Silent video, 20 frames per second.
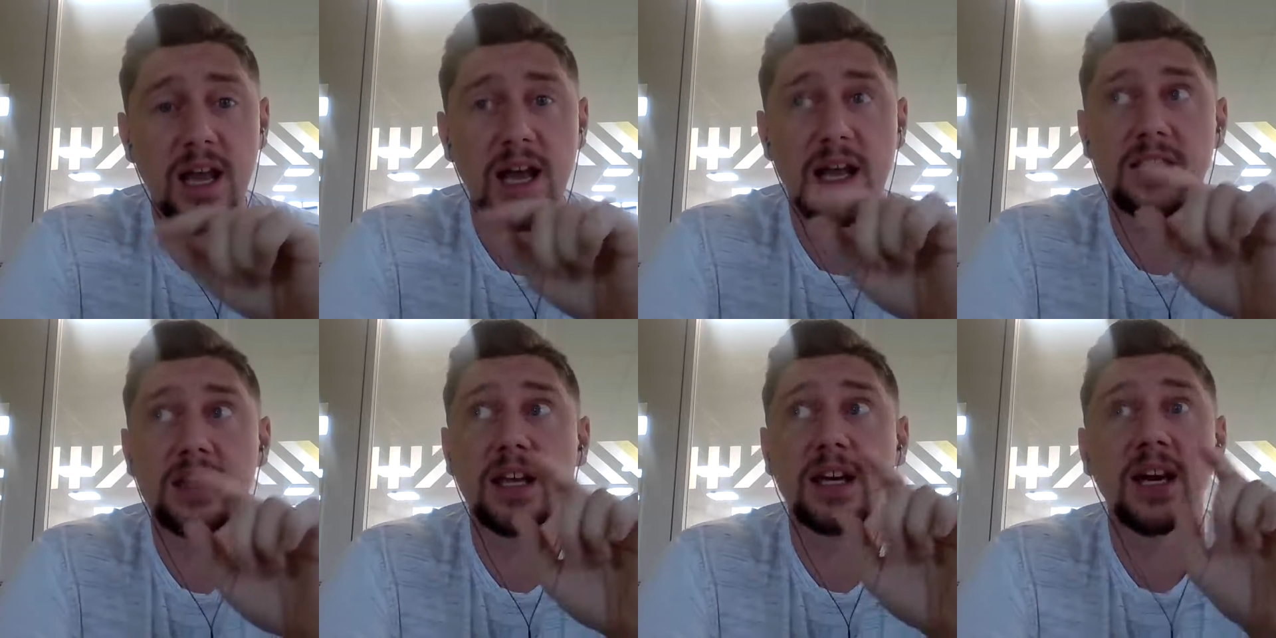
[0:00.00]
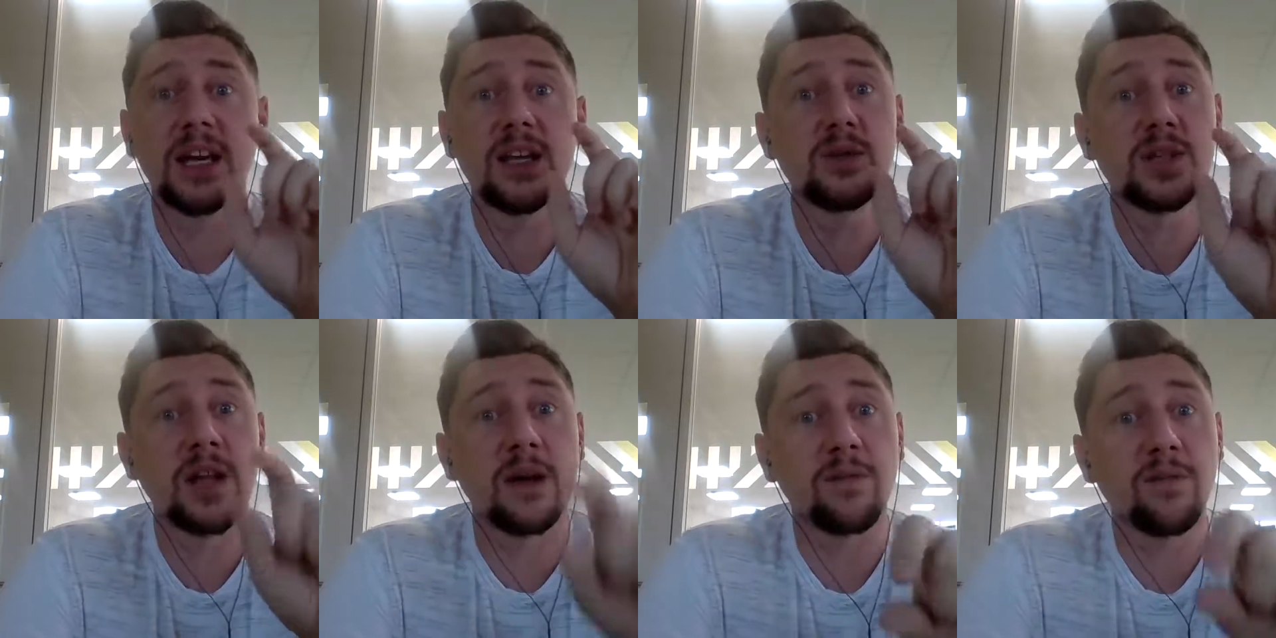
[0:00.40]
And then I
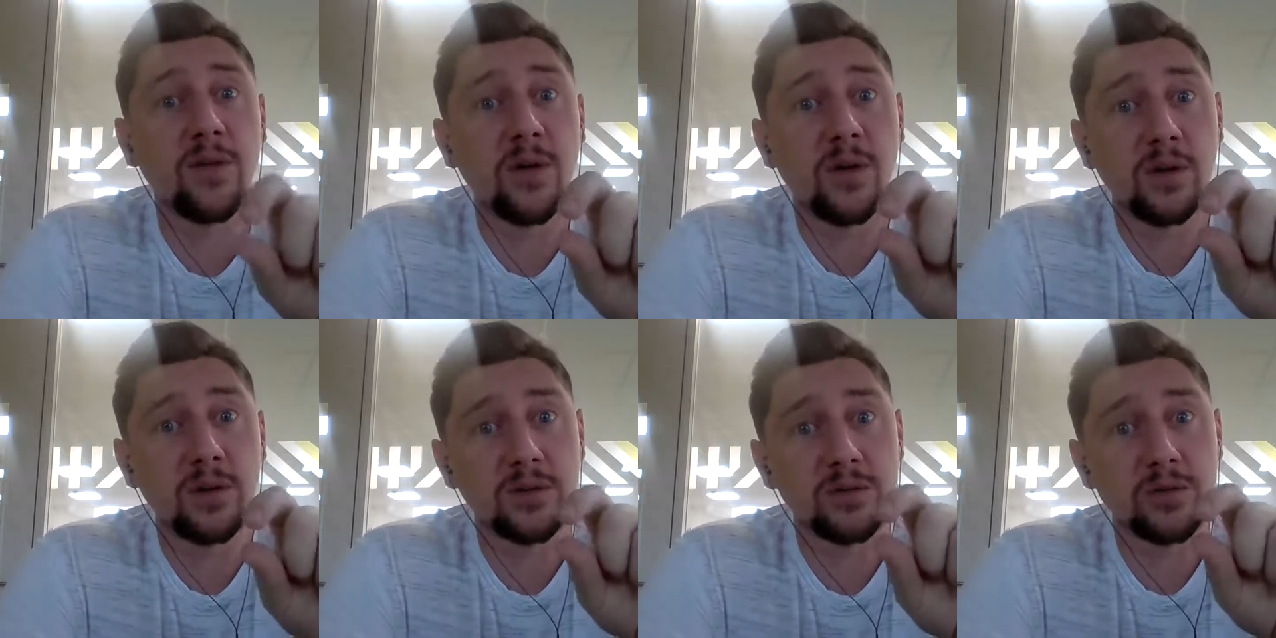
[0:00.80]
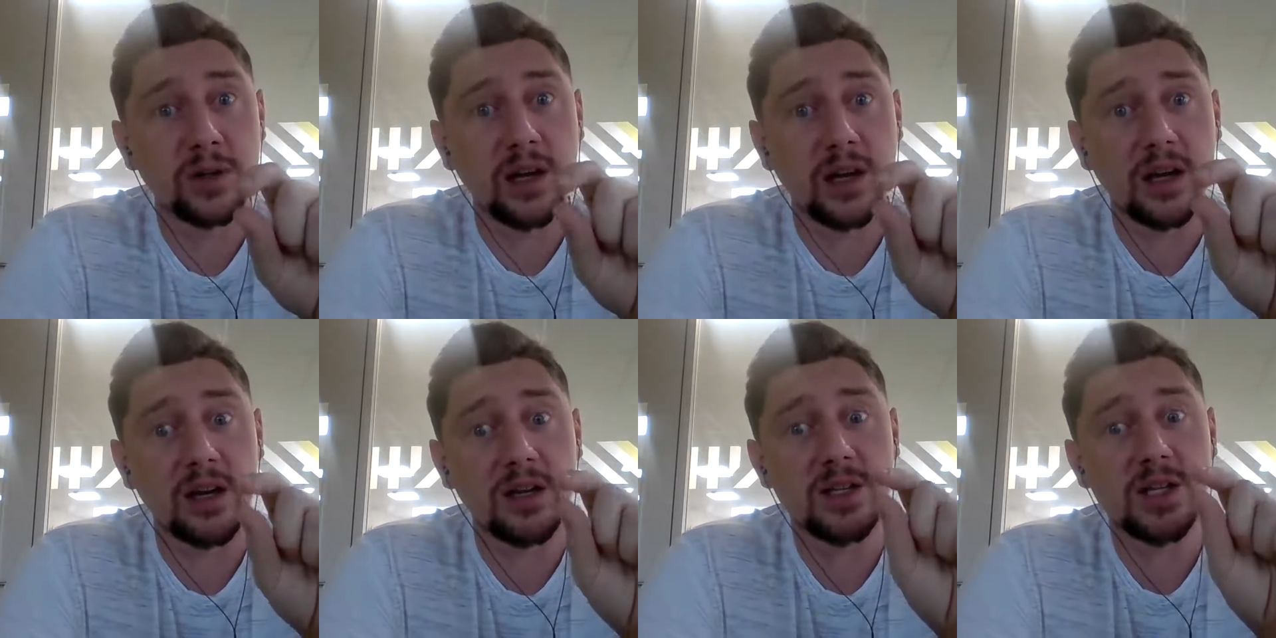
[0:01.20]
used that
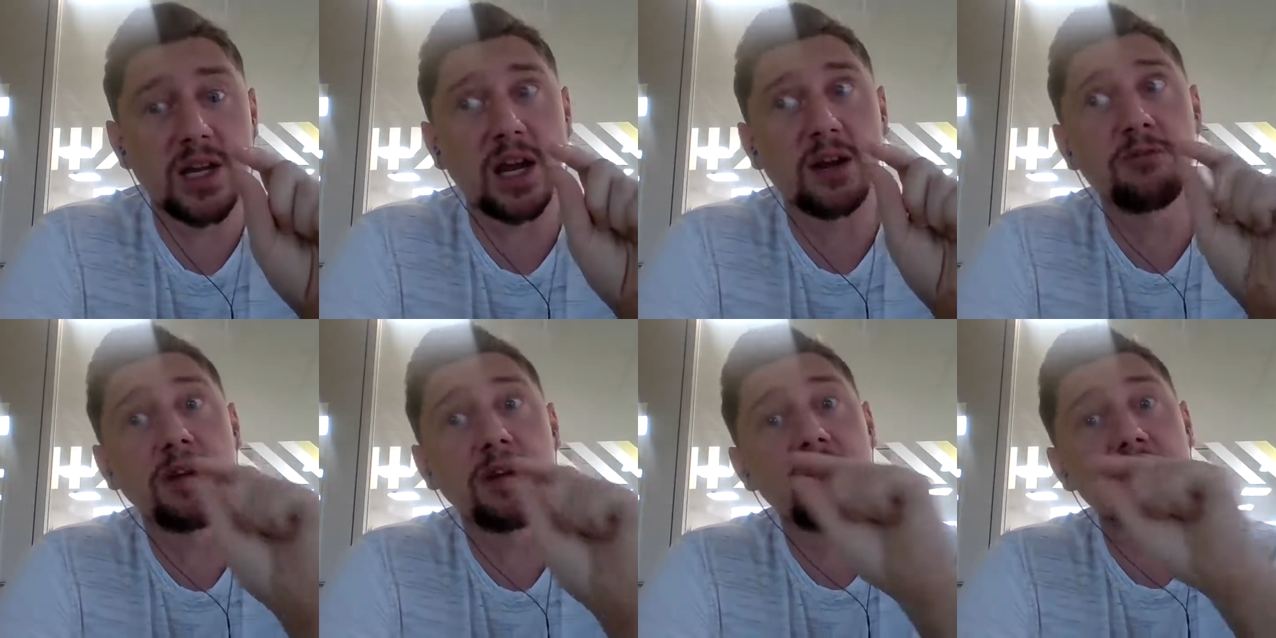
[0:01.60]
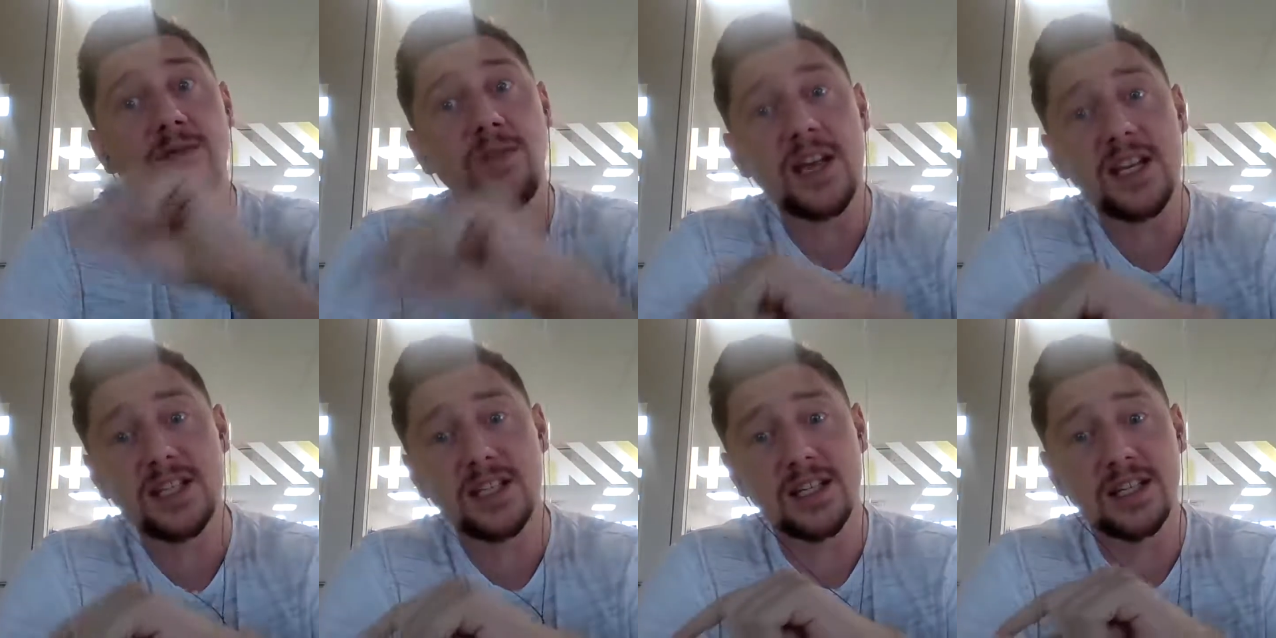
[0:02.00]
$400, I
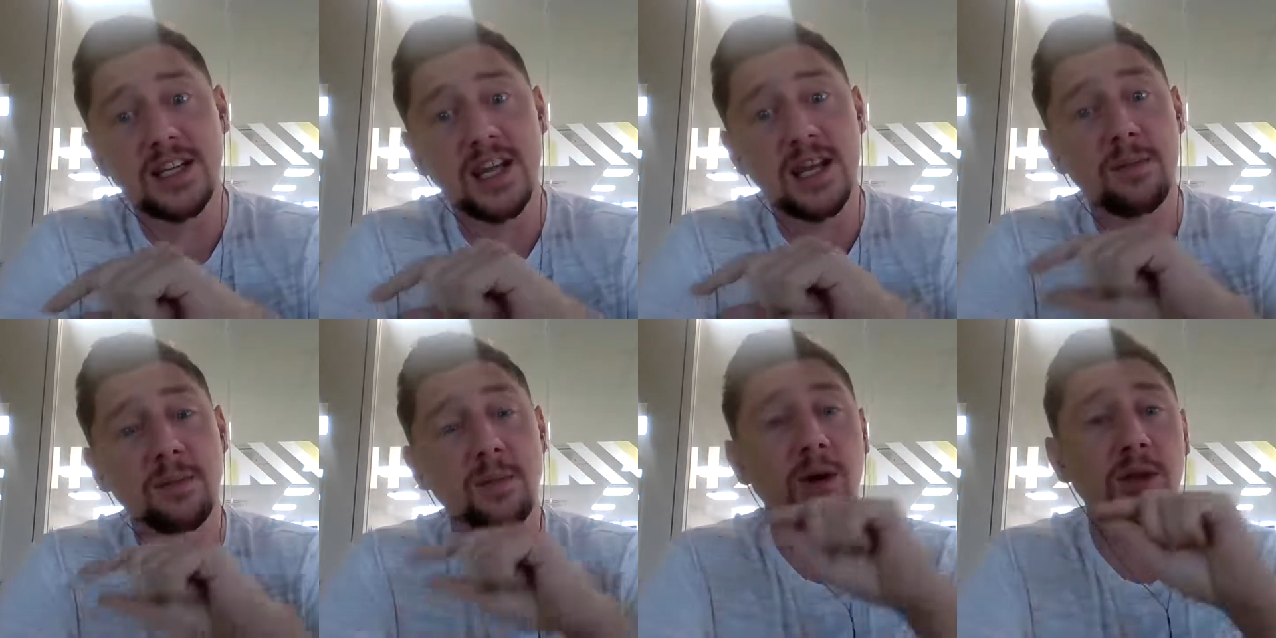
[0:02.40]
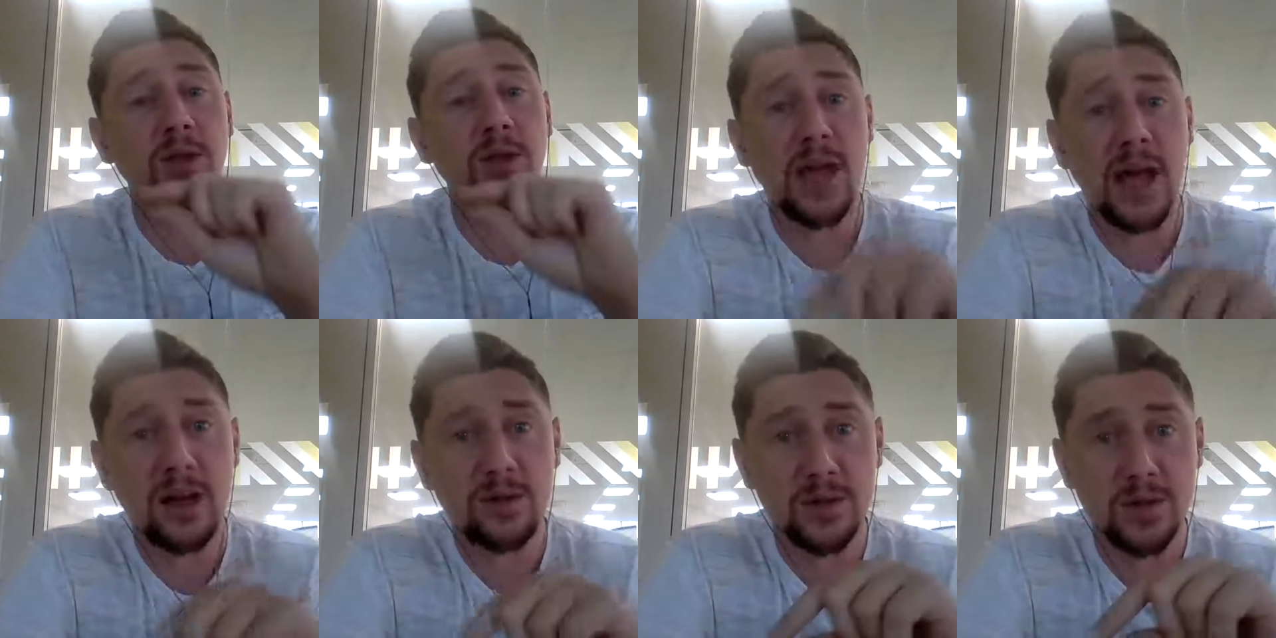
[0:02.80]
reinvested it, bought a
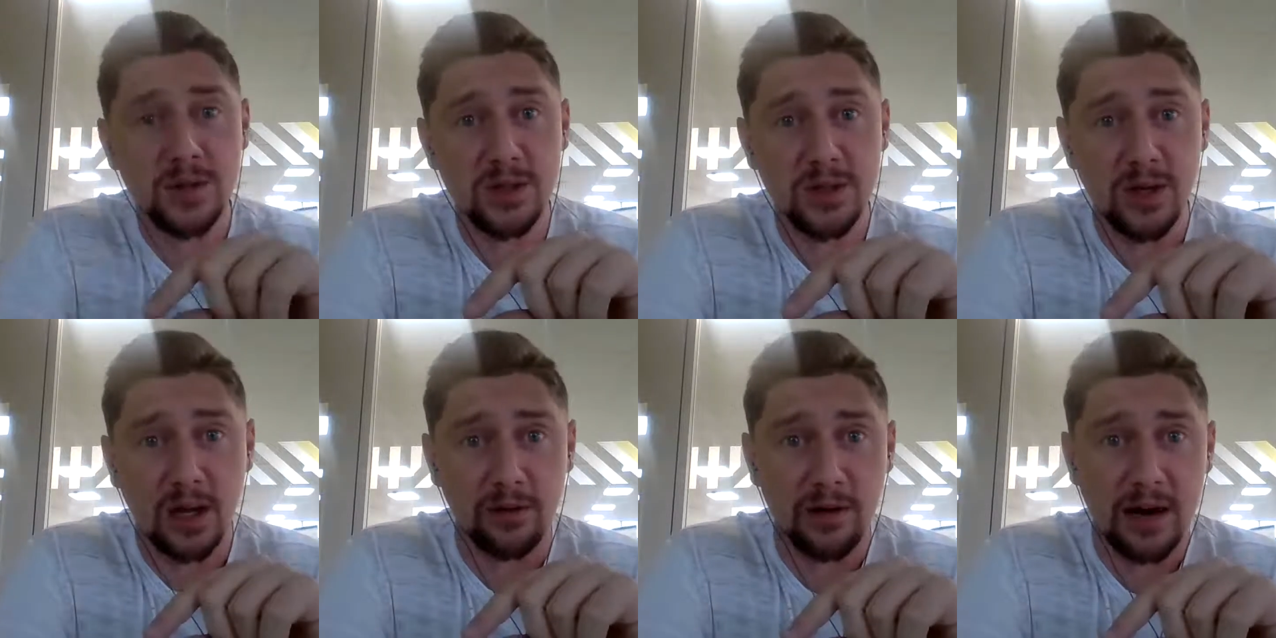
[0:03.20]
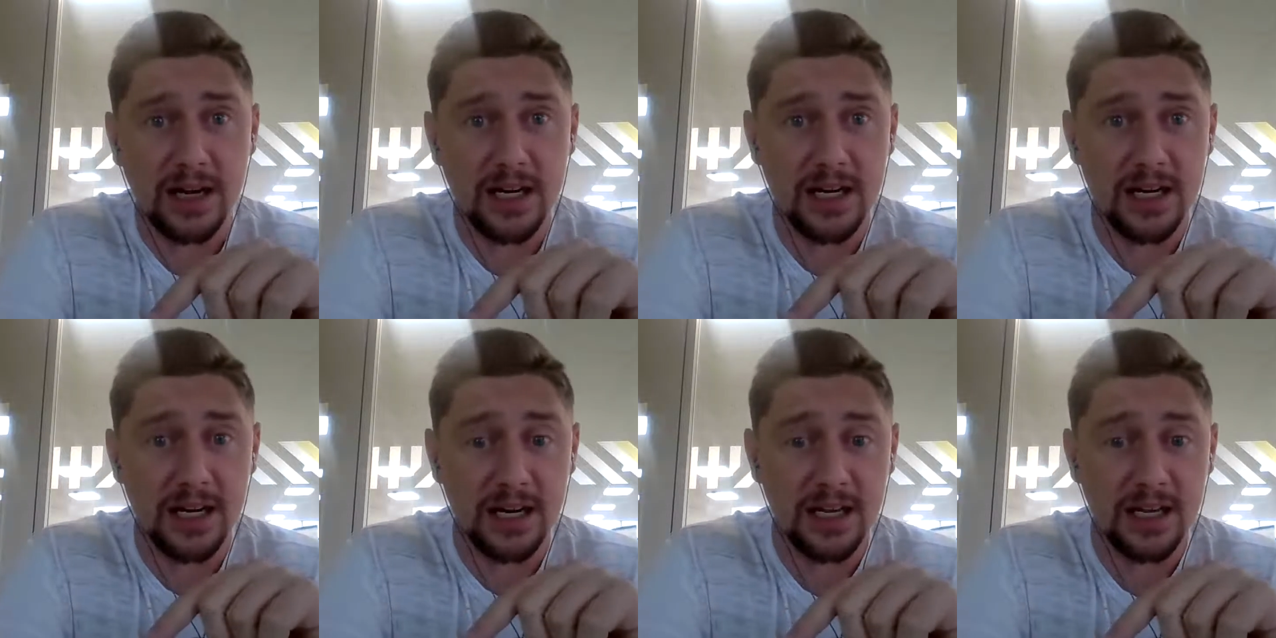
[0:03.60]
$1,000
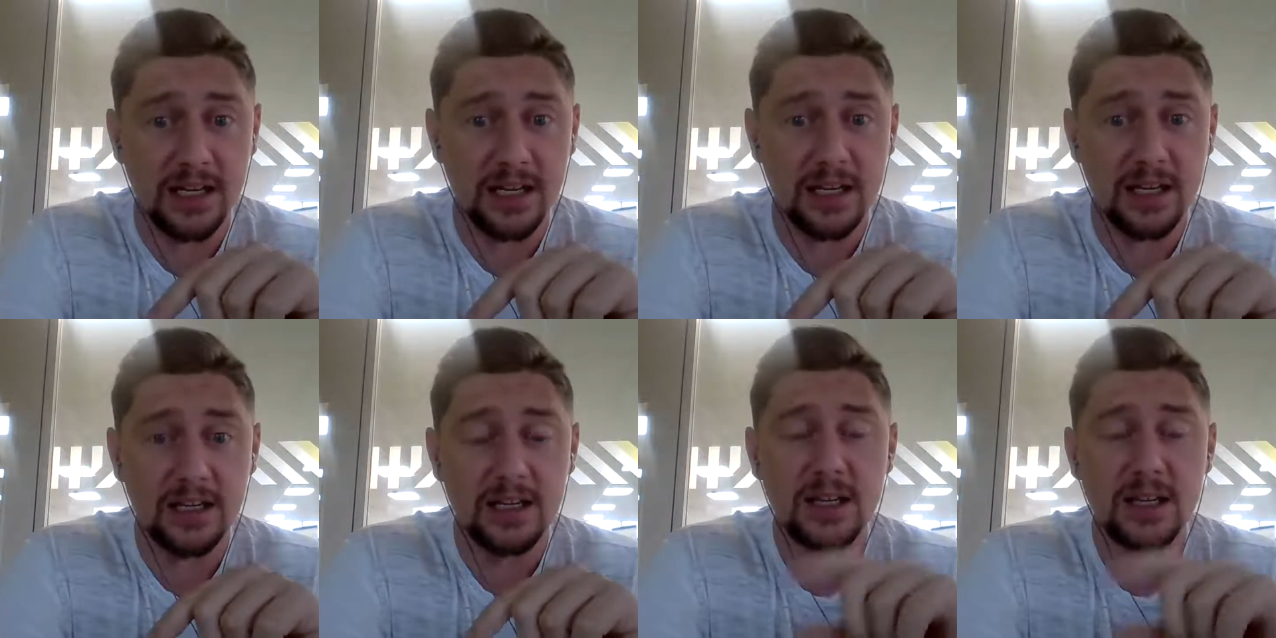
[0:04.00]
ad click.